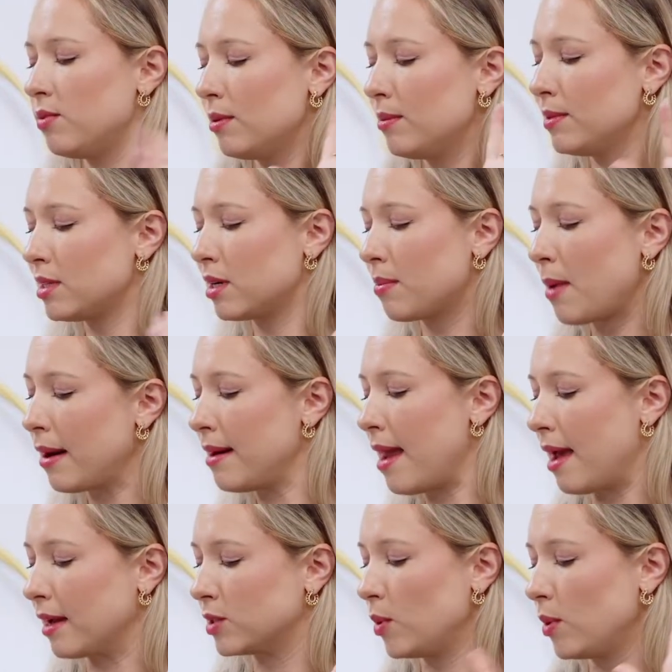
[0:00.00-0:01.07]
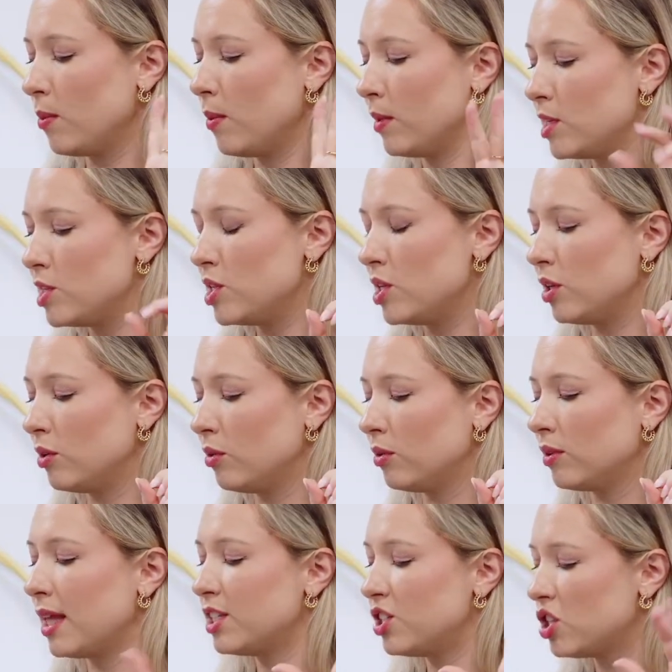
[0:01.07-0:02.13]
want to talk about next? What do we want to do?
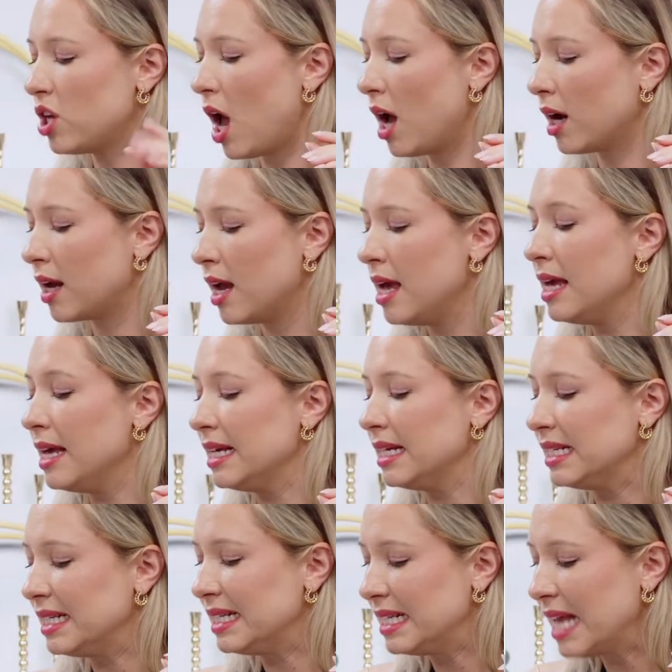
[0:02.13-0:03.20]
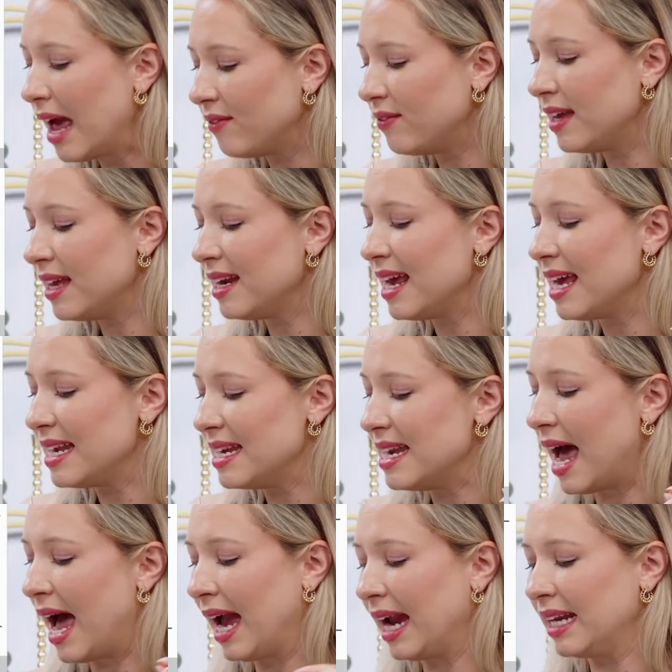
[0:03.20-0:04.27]
Let's talk
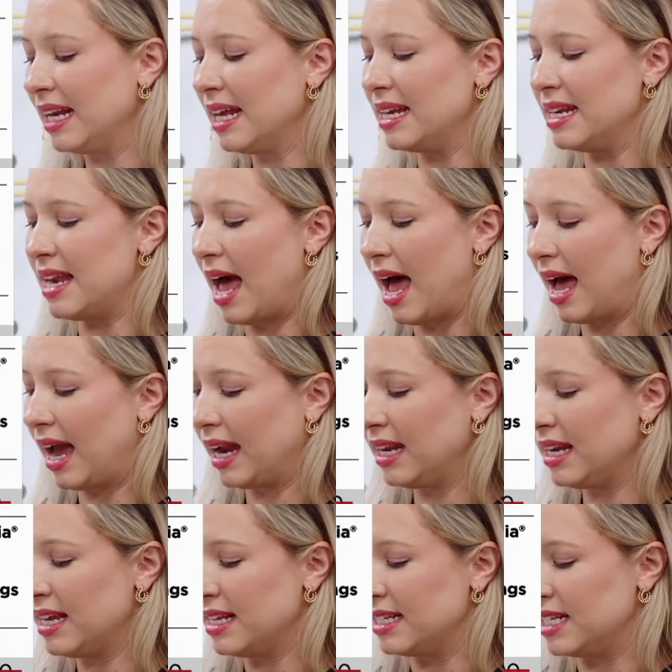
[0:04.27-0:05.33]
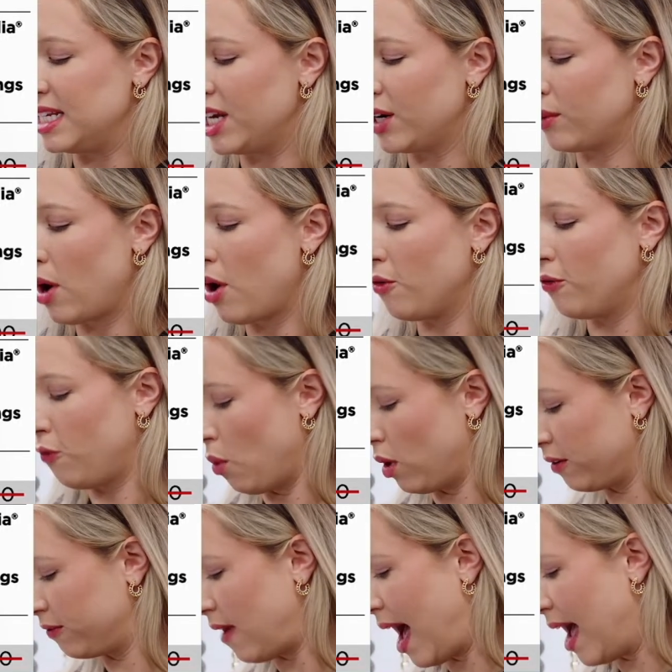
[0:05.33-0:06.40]

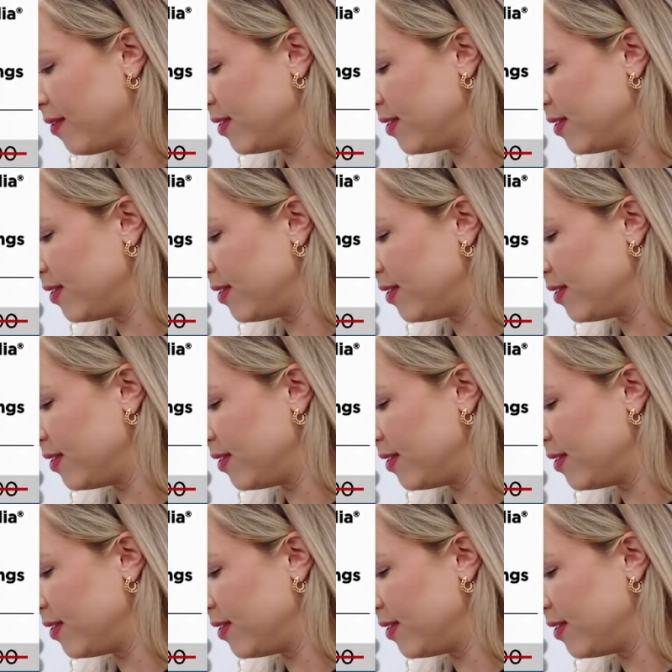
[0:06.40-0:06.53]
799045,